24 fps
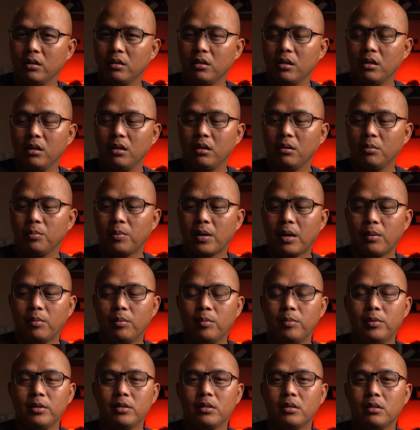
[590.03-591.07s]
It'll
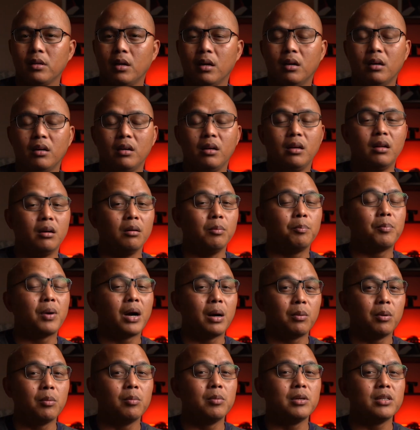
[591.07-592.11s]
probably
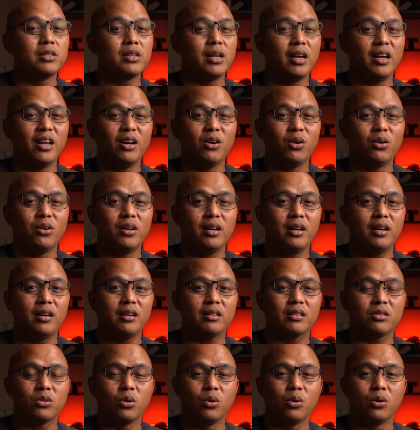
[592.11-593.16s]
say it on there.
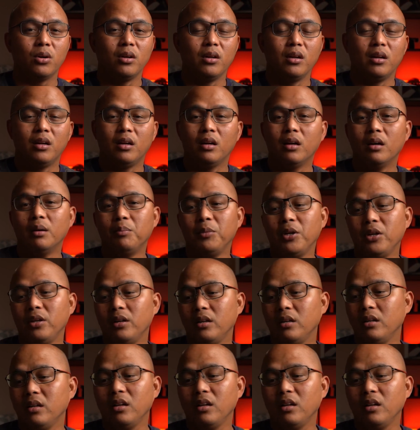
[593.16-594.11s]
So, I mean,